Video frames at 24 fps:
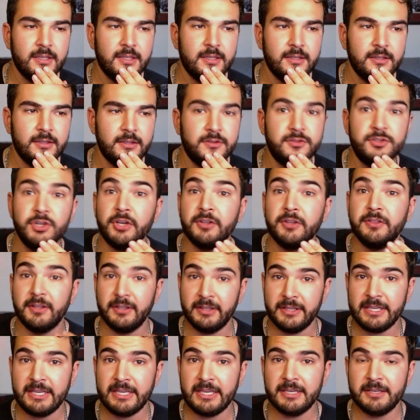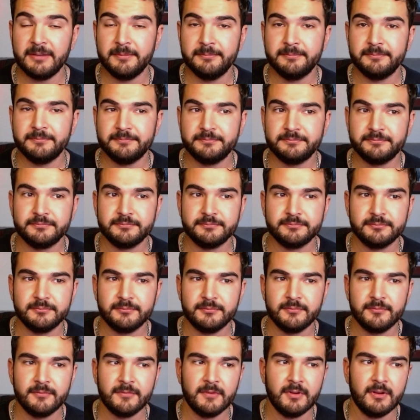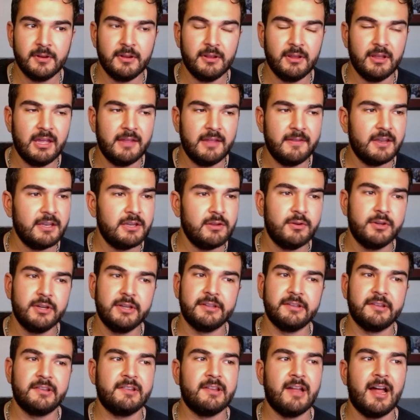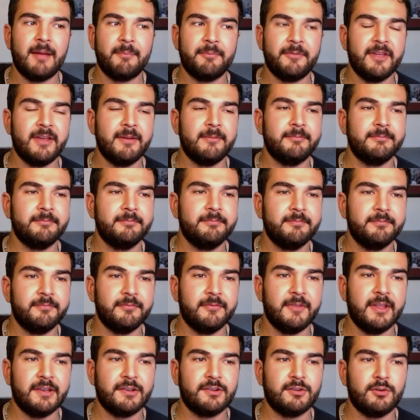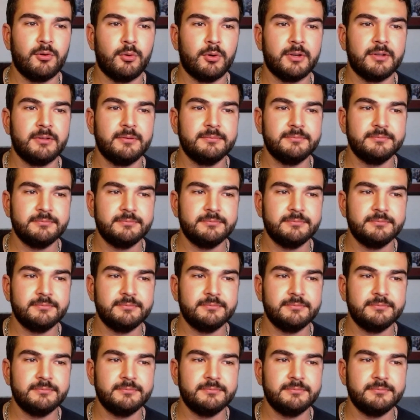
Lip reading: You took the lead, and then you couldn't stop them, and they scored.